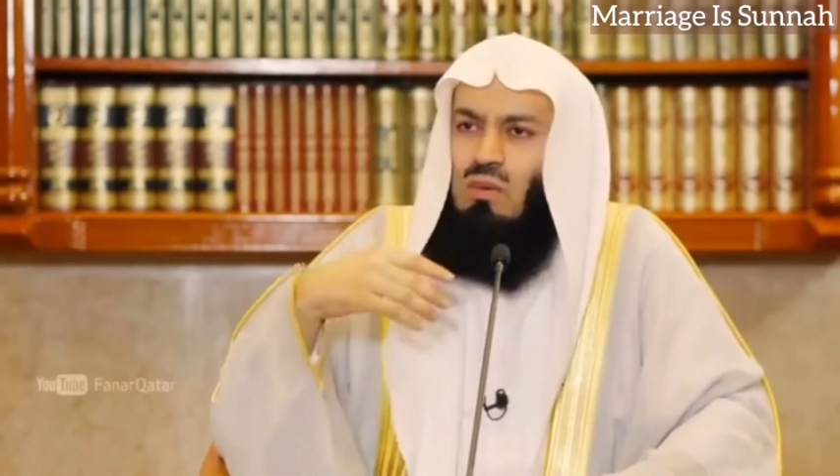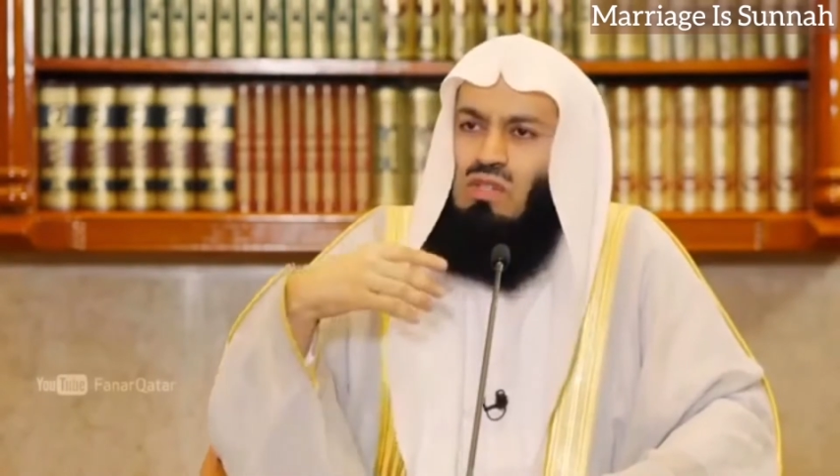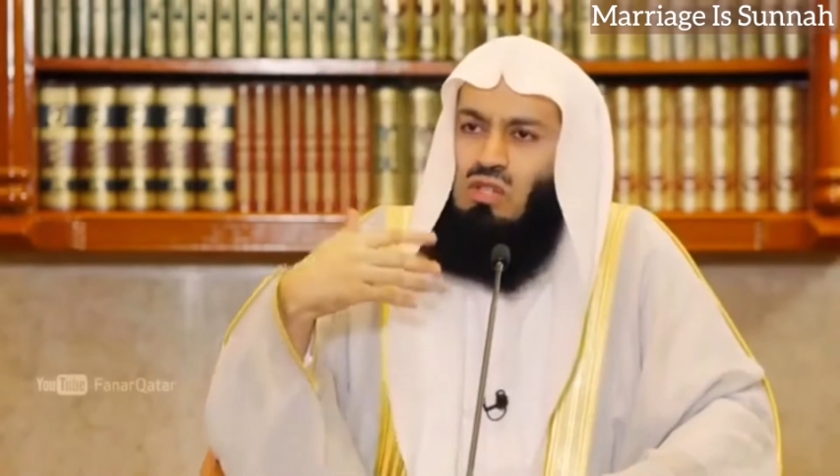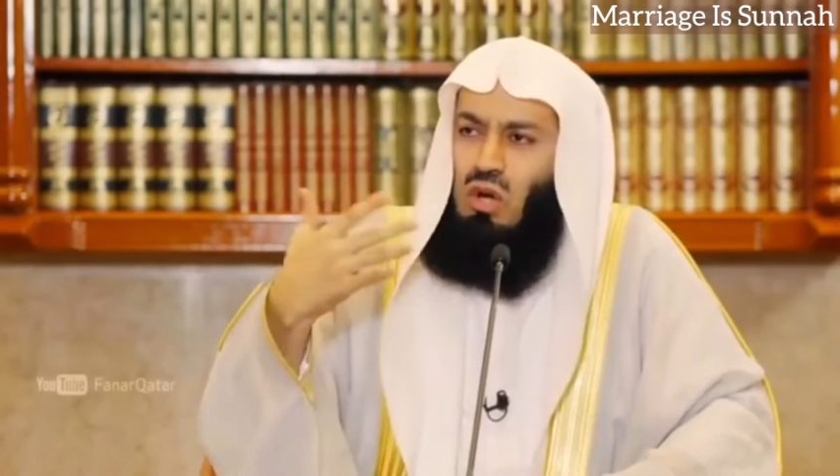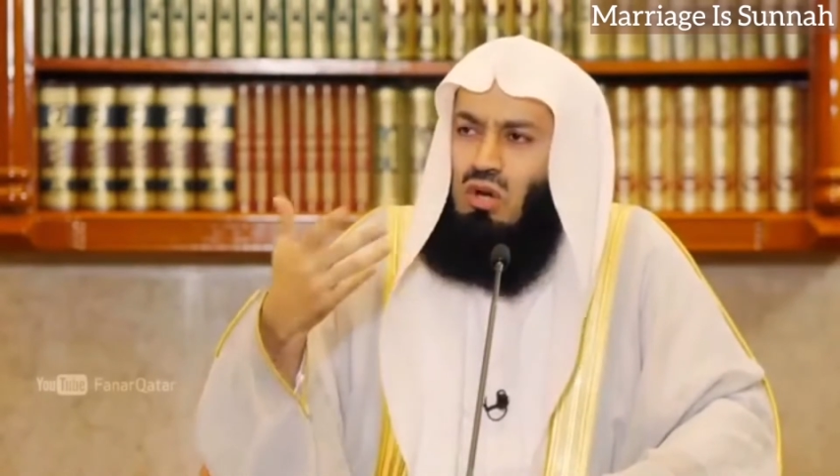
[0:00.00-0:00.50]

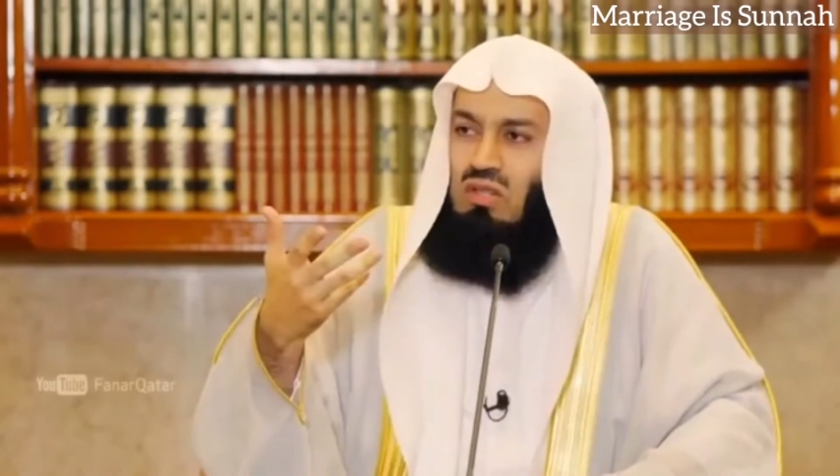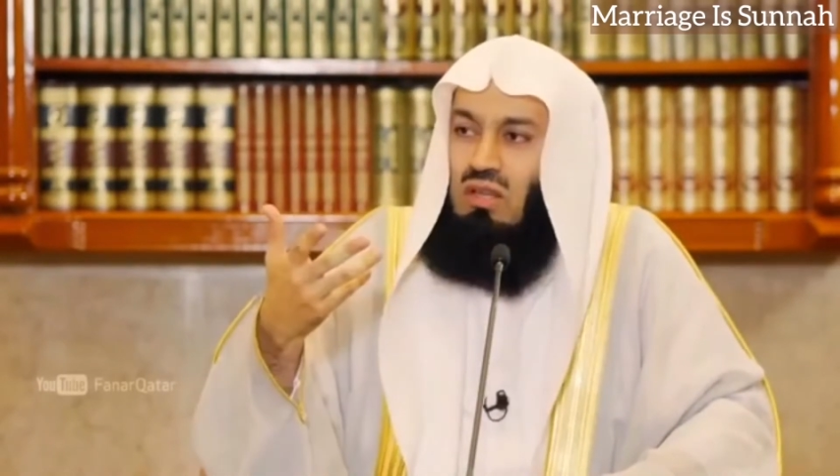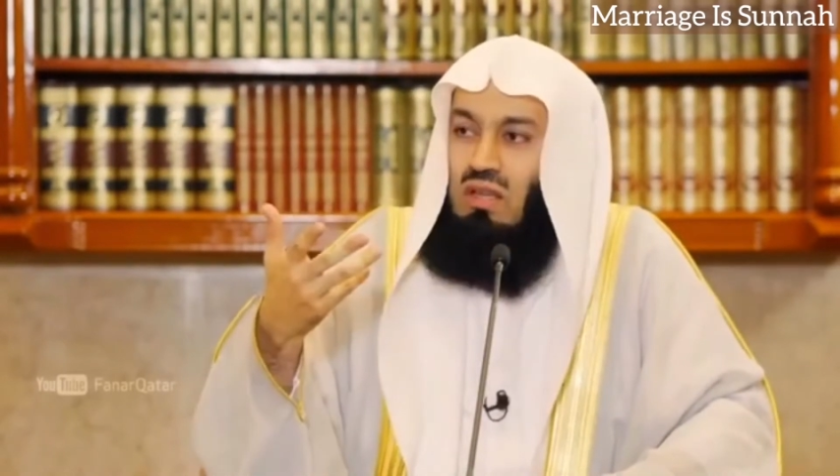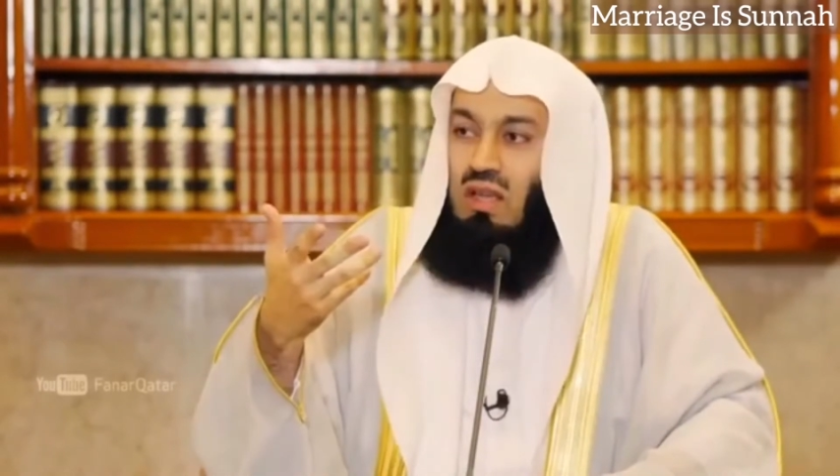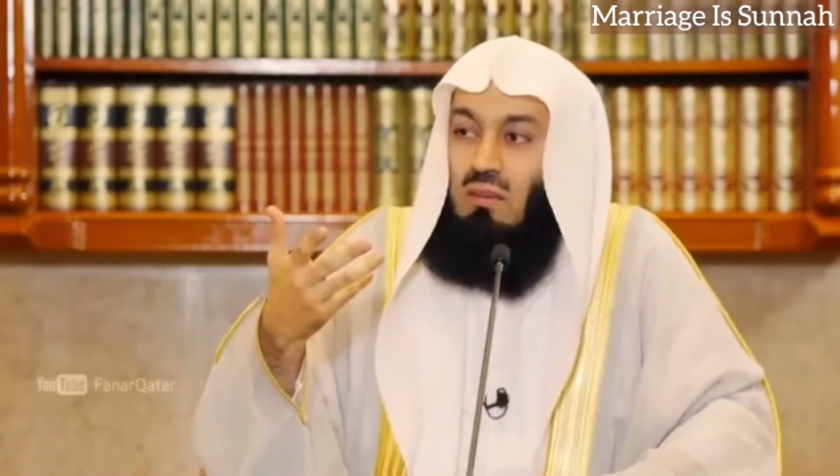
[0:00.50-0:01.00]
was
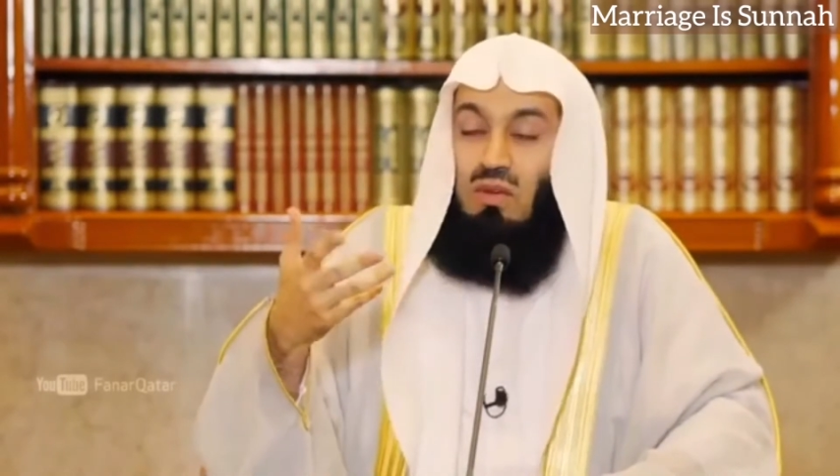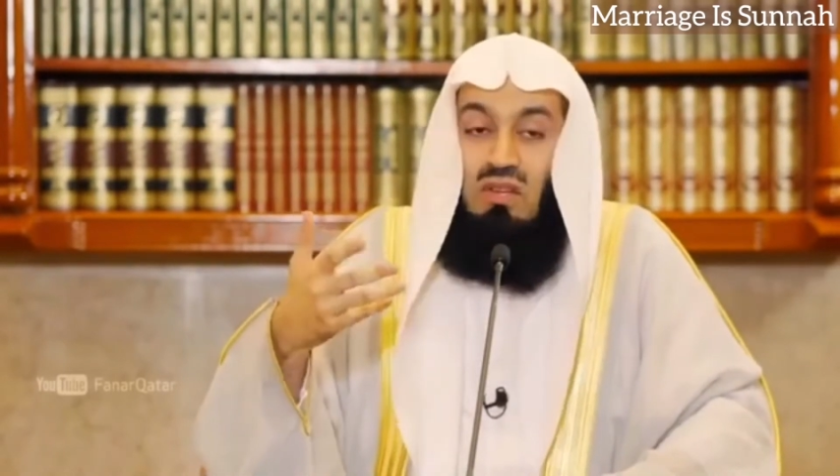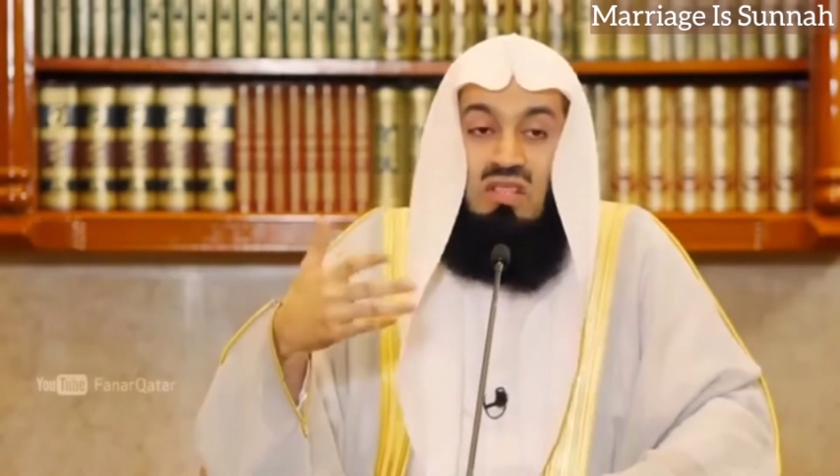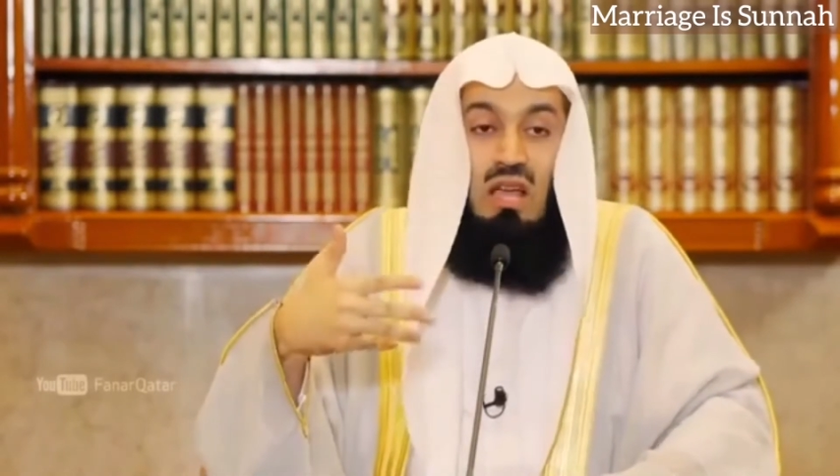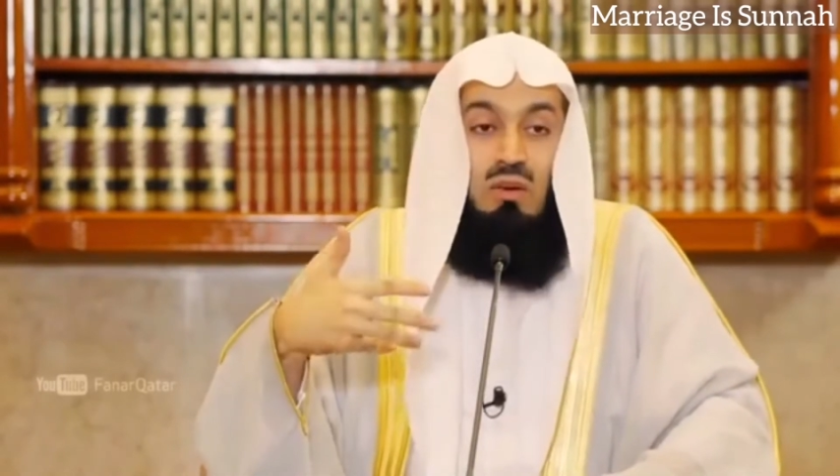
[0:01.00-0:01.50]
shocked
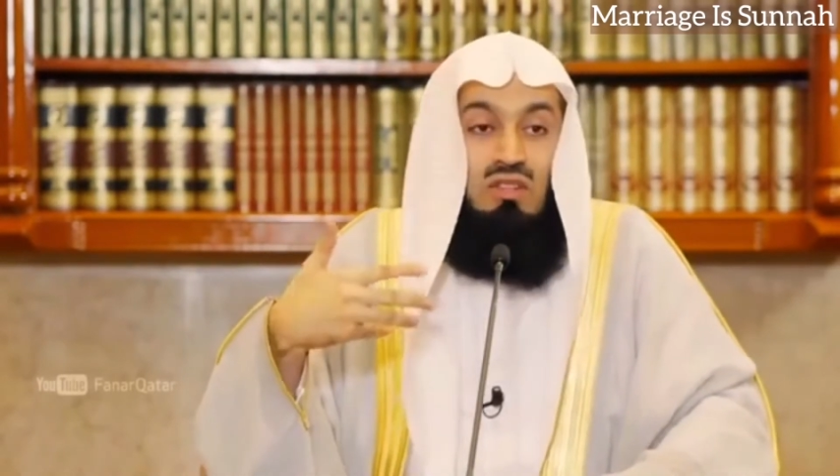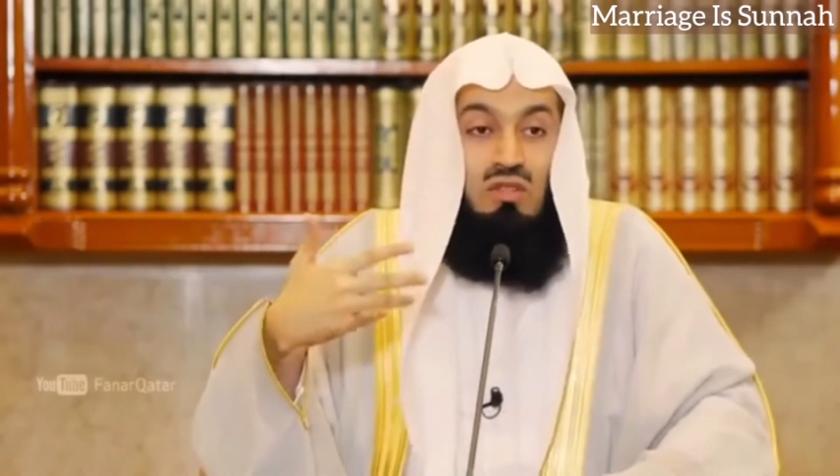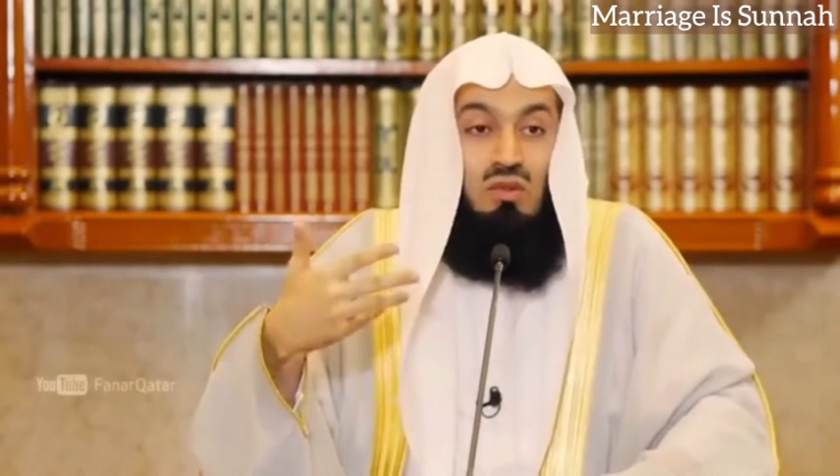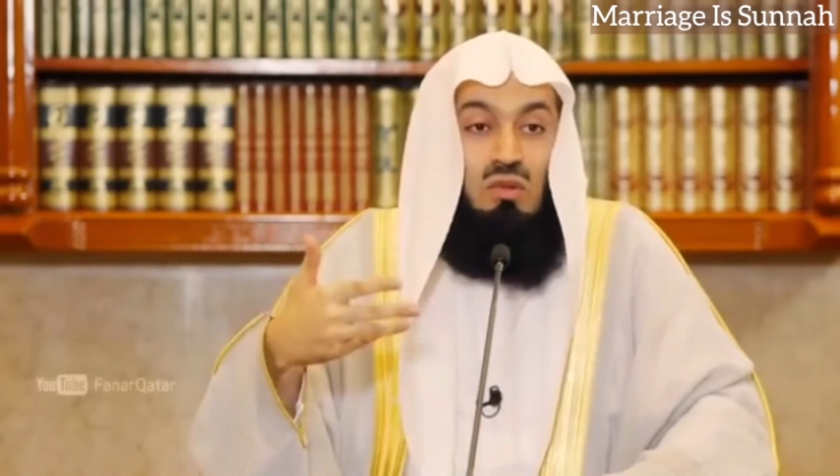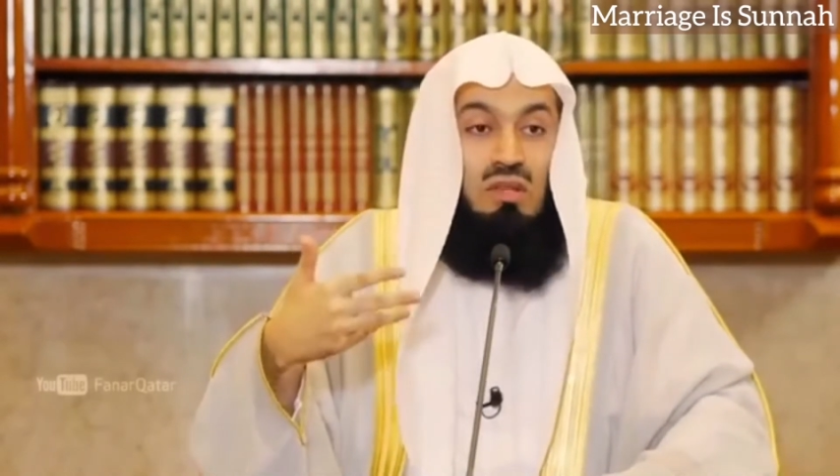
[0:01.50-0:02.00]
because I was
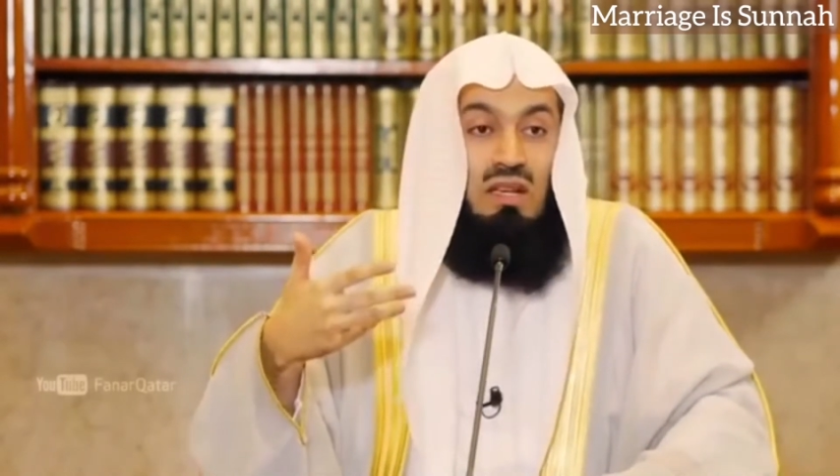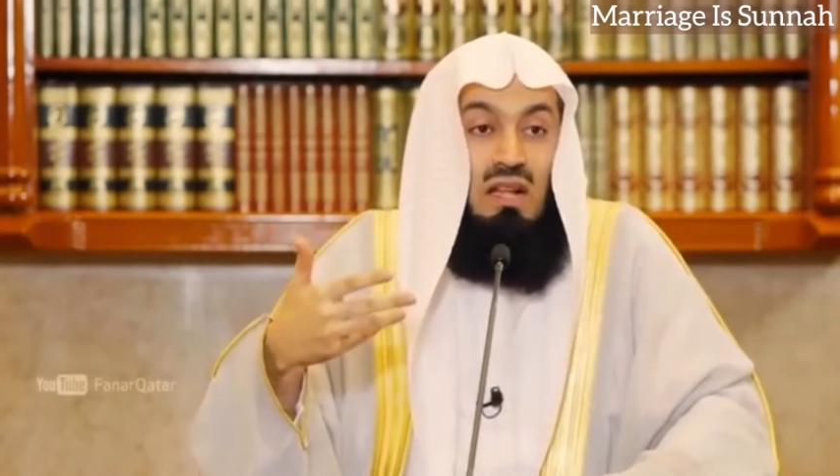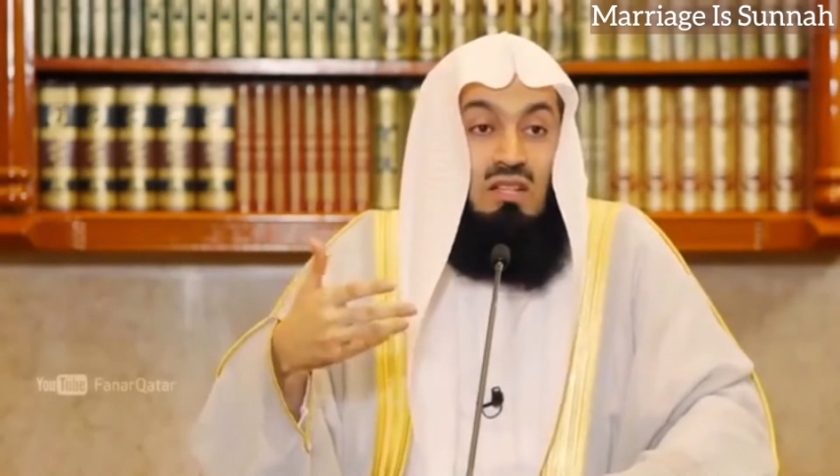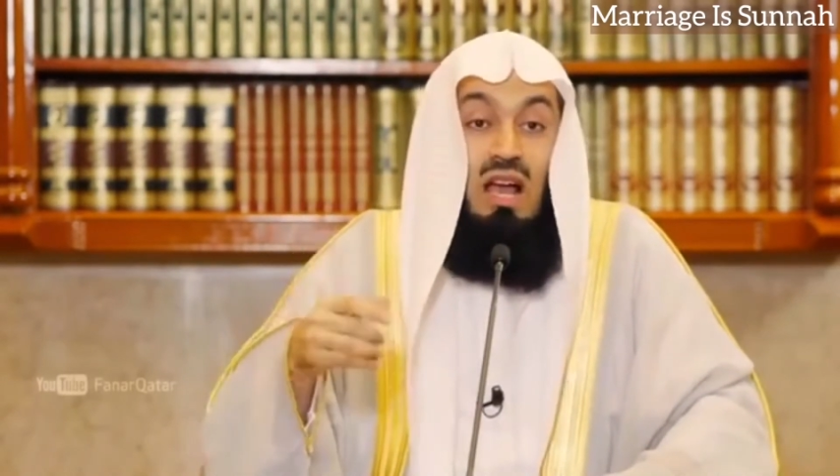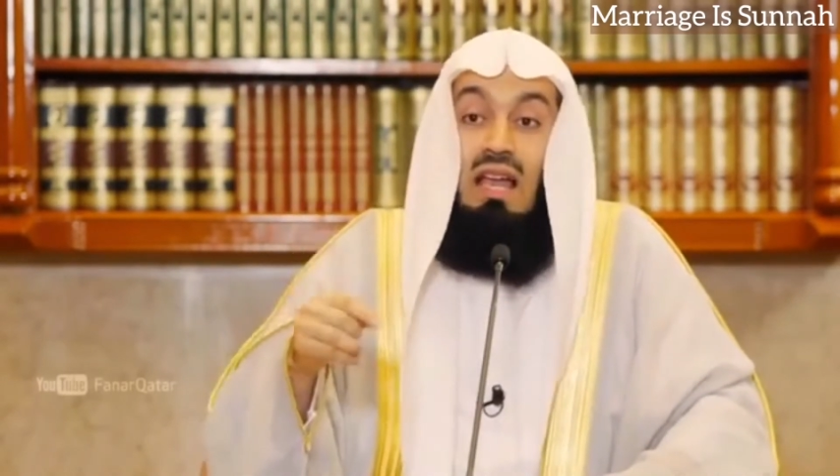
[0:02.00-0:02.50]
new to the culture.